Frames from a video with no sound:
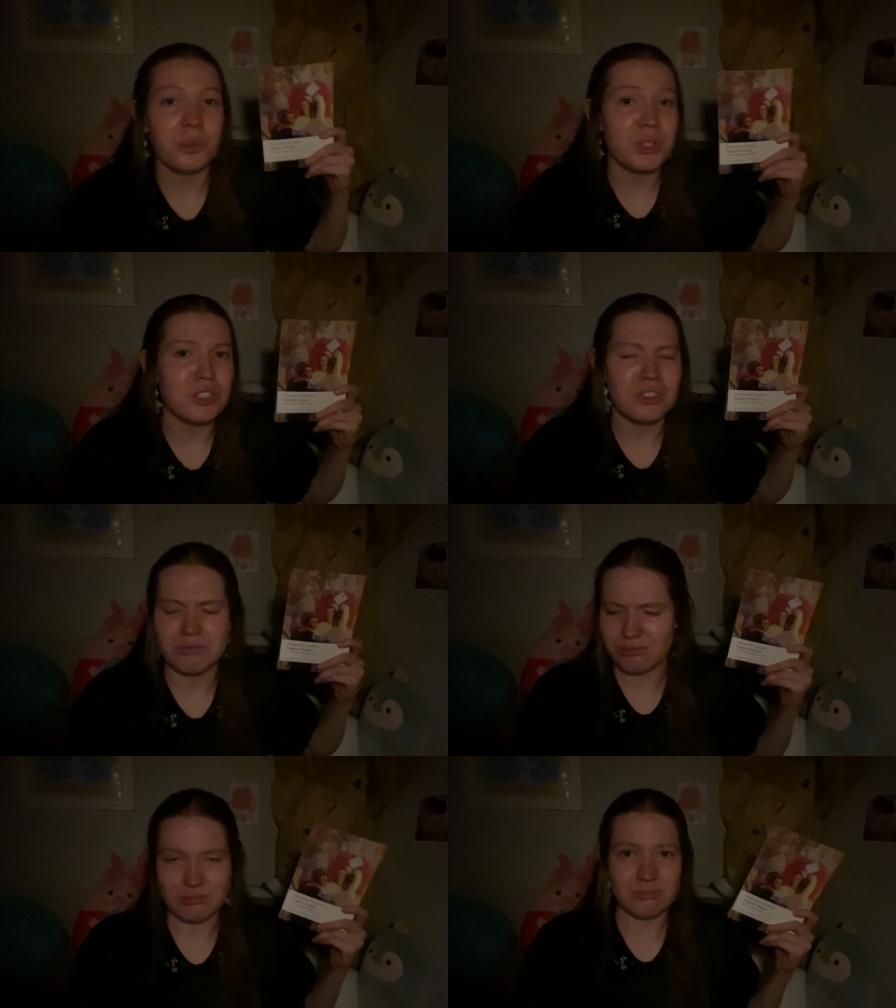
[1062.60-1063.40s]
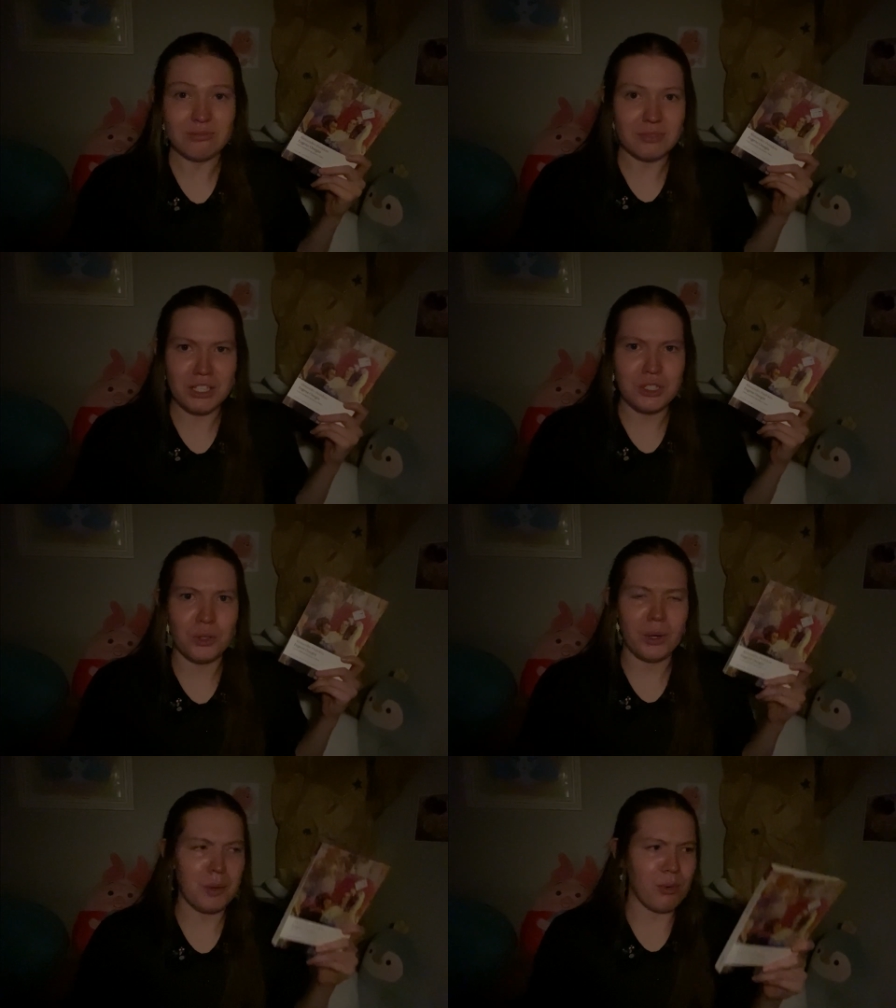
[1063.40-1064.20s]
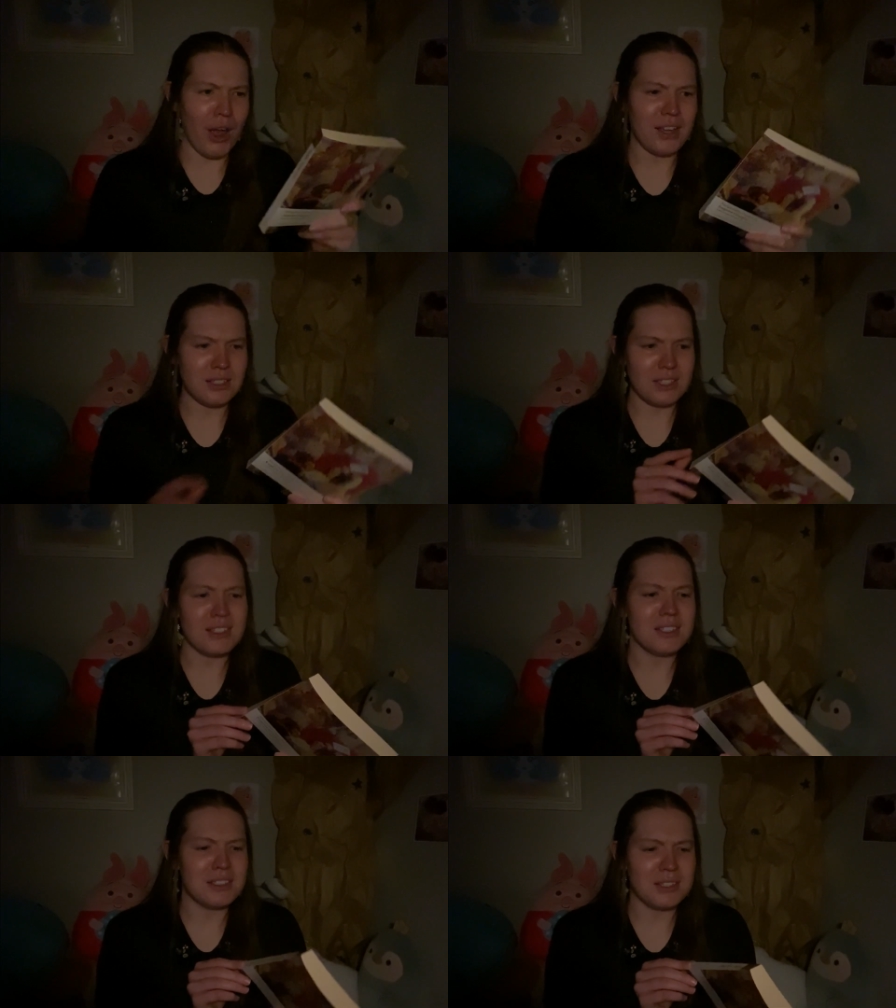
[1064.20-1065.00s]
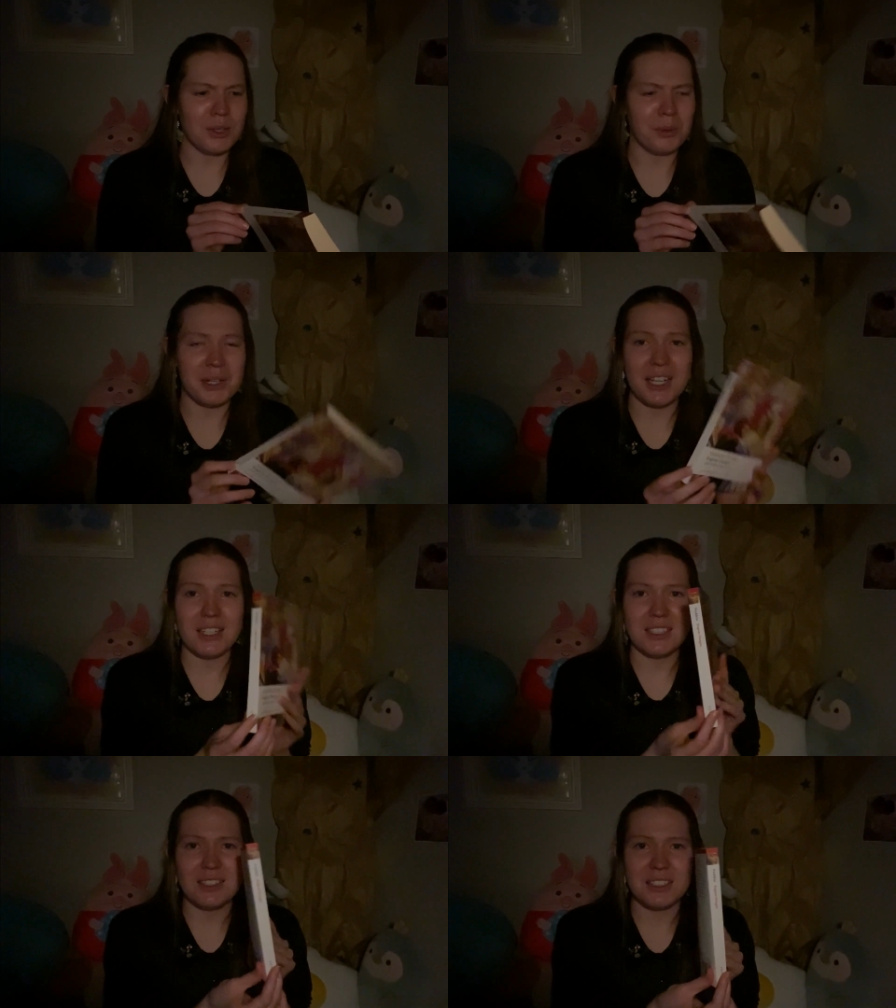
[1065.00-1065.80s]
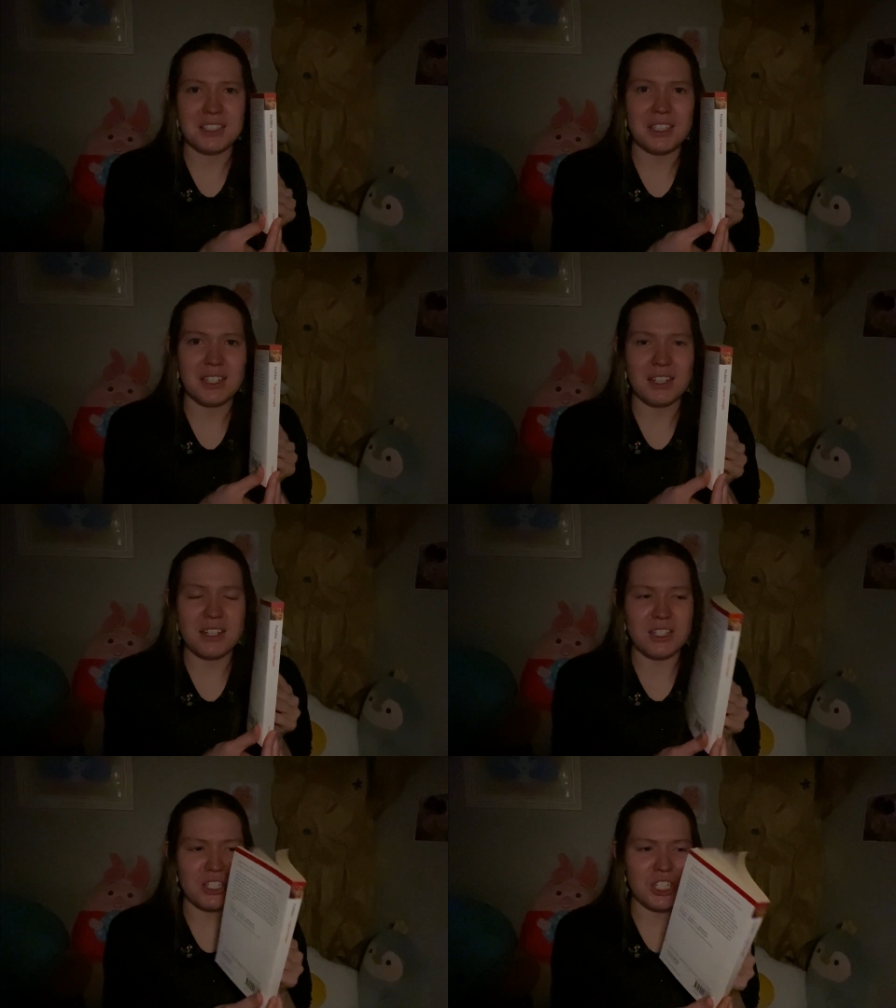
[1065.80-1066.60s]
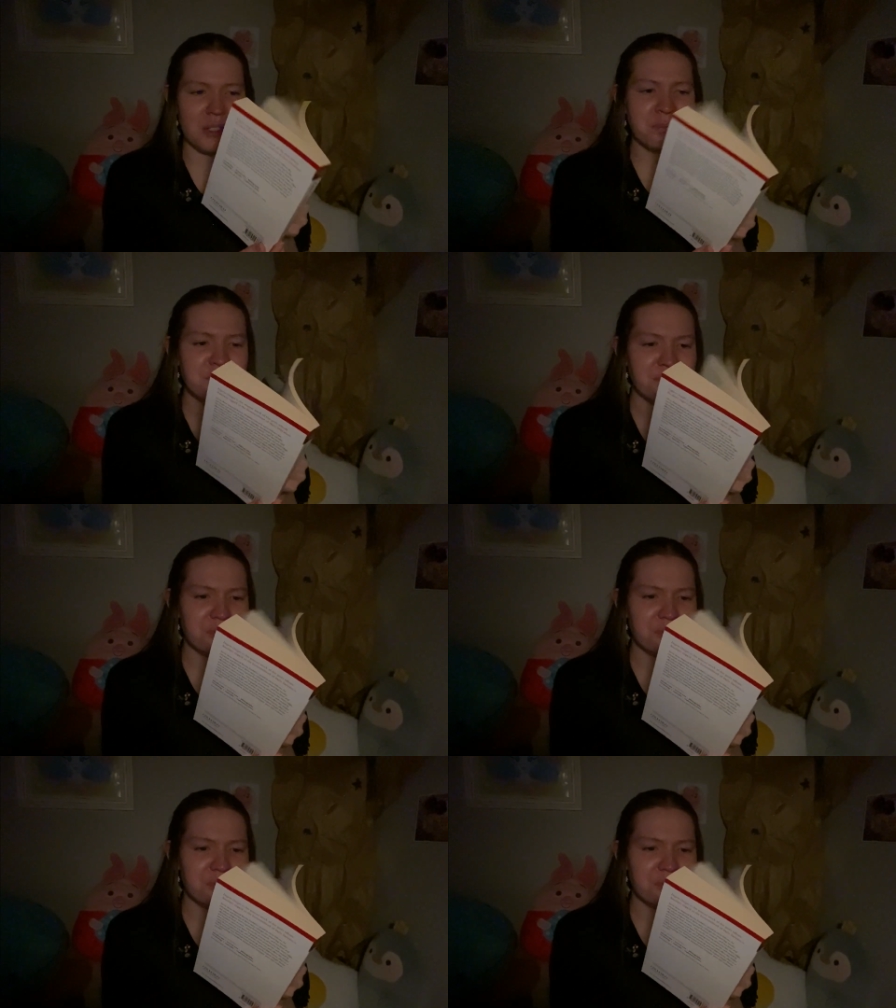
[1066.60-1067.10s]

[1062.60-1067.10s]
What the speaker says: which is a great price because this is a great edition.